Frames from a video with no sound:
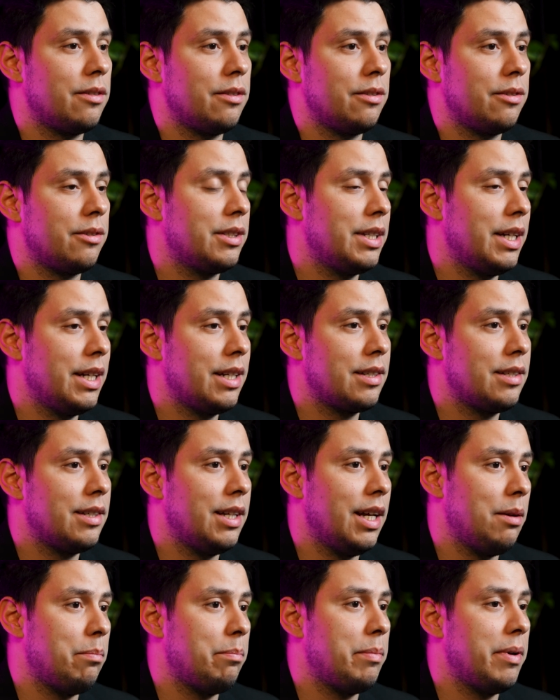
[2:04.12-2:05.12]
or six,
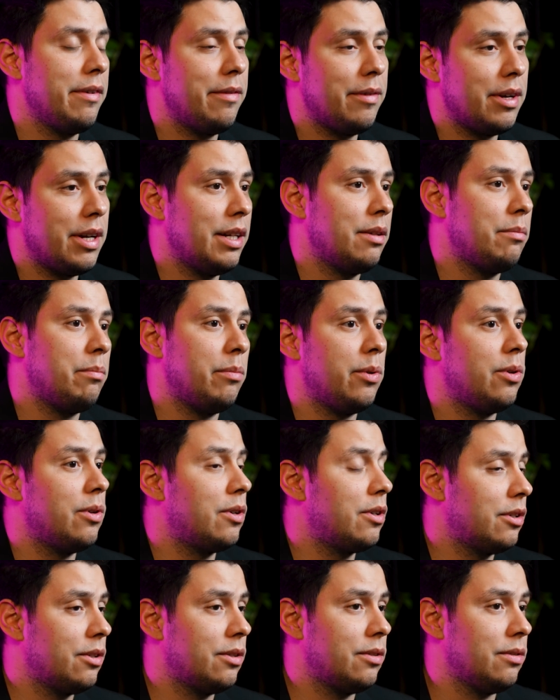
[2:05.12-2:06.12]
they pivoted
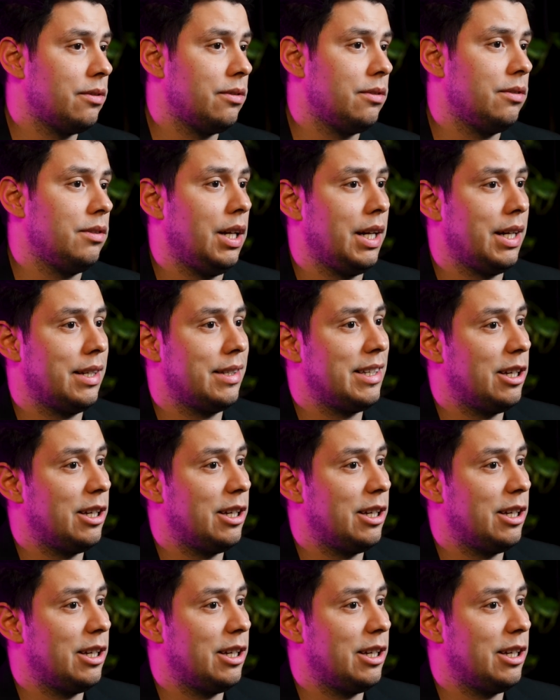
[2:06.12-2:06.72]
more to like